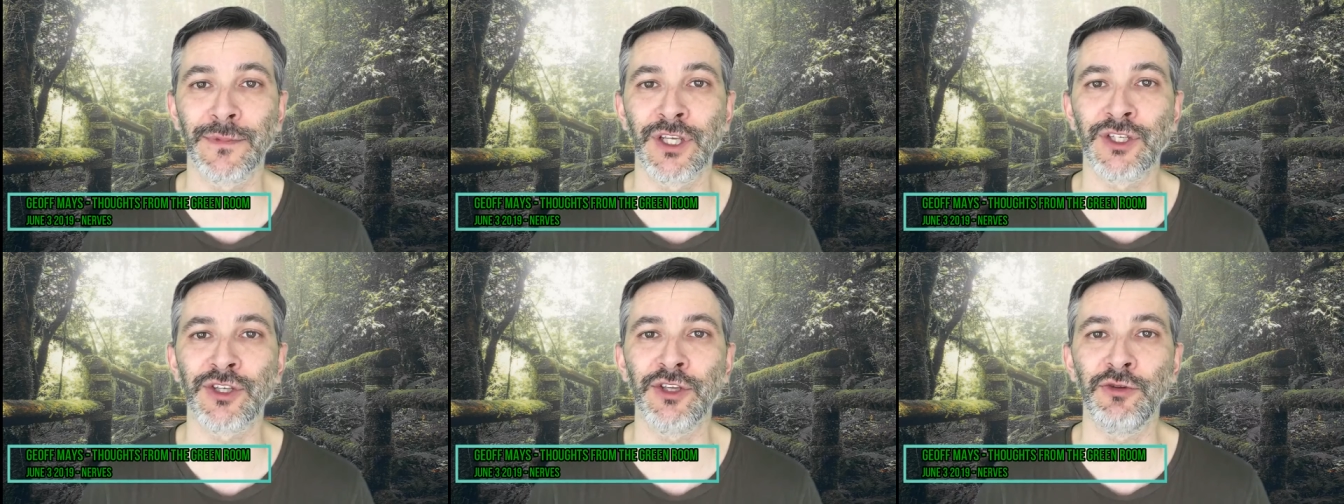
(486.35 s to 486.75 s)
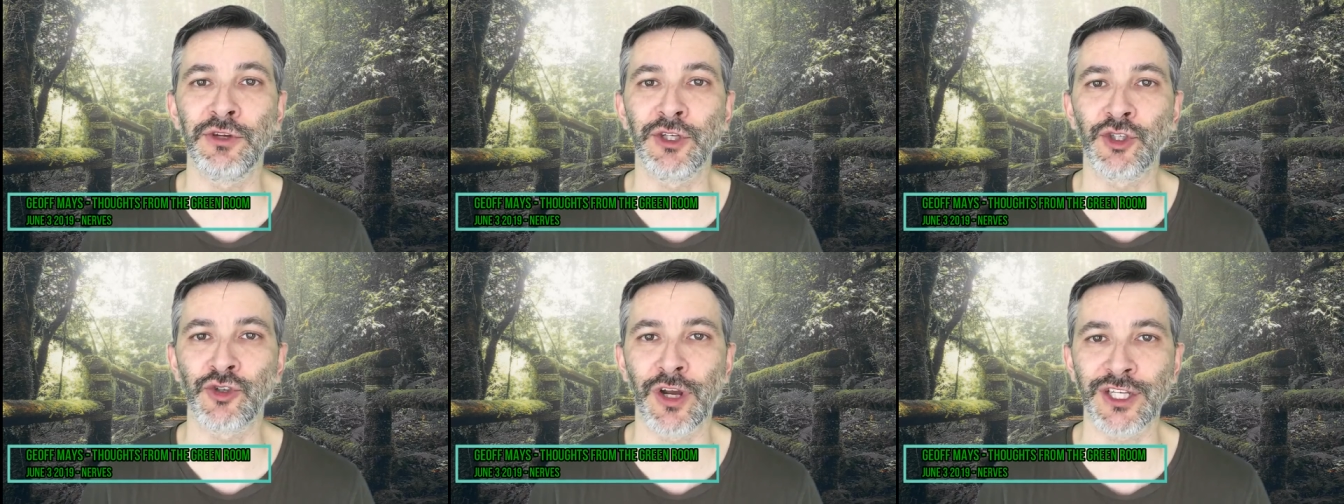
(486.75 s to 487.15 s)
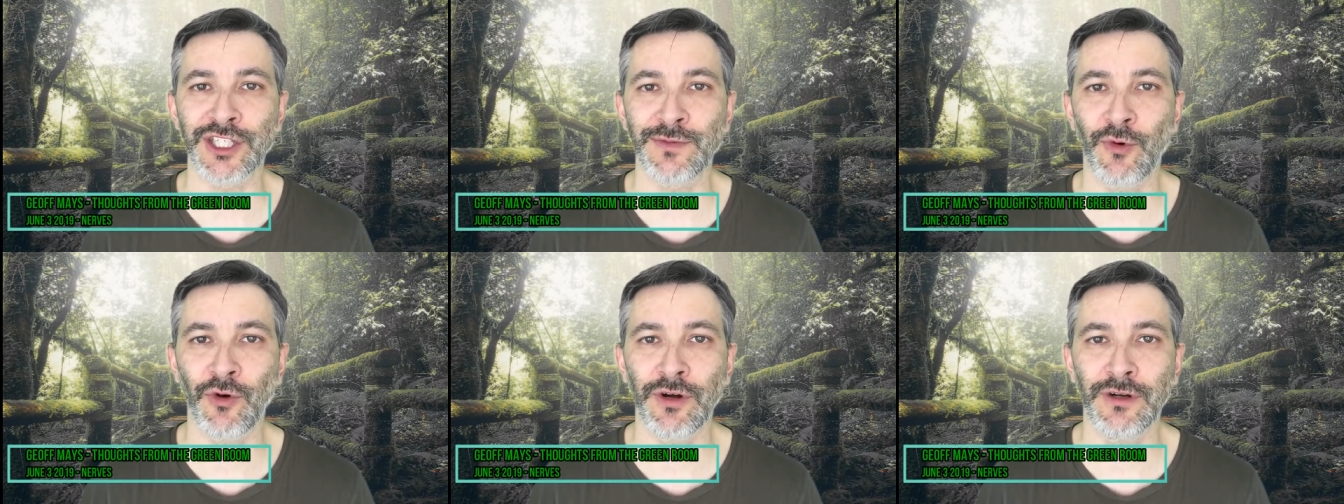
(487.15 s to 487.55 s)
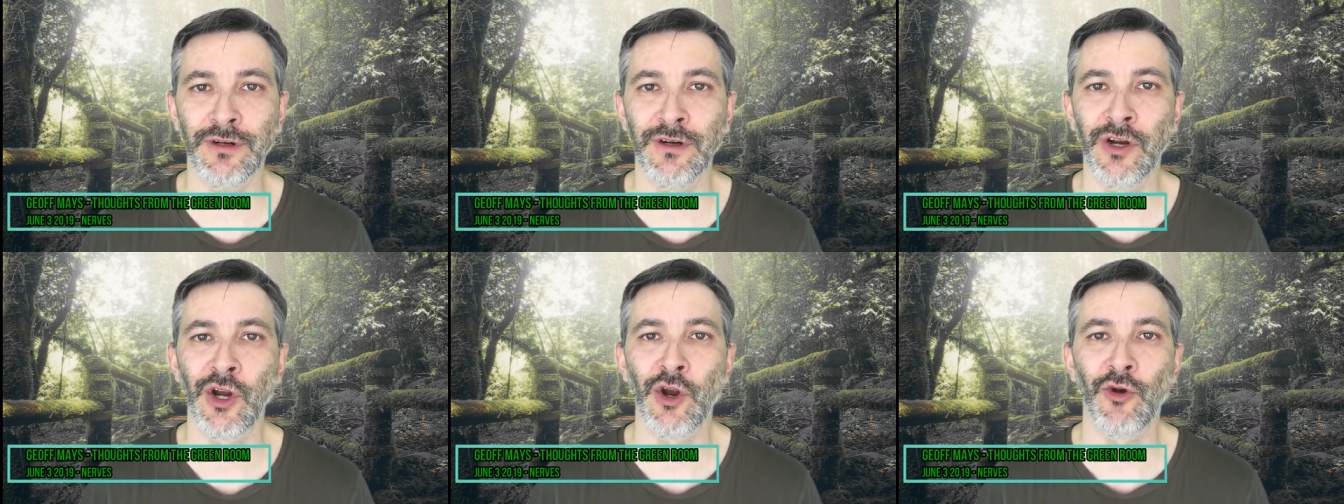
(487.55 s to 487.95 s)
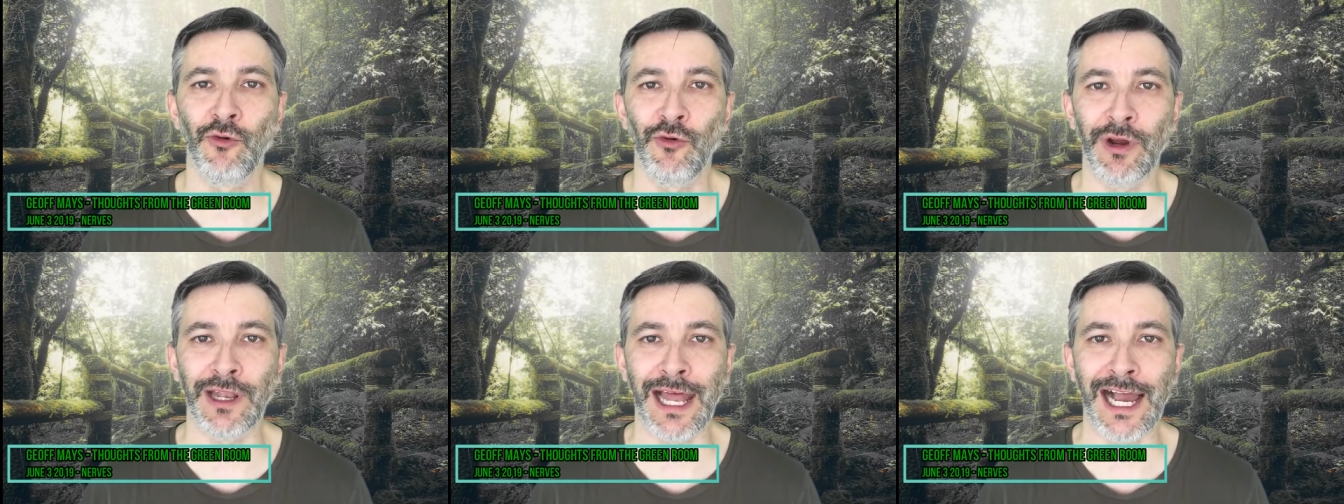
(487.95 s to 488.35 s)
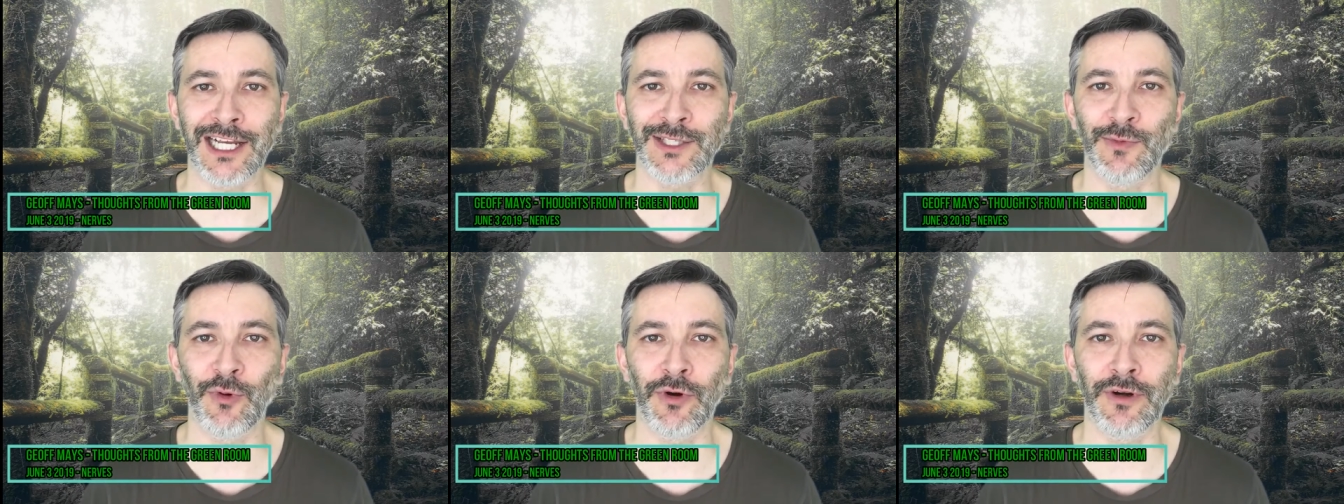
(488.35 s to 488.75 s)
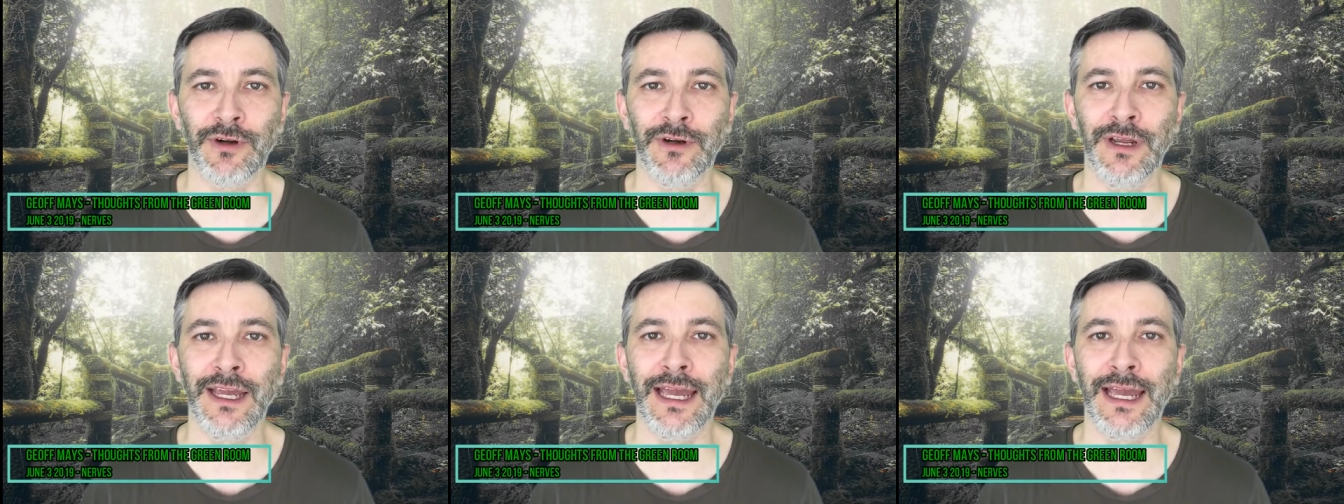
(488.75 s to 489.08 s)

so that you can trust more, relax more,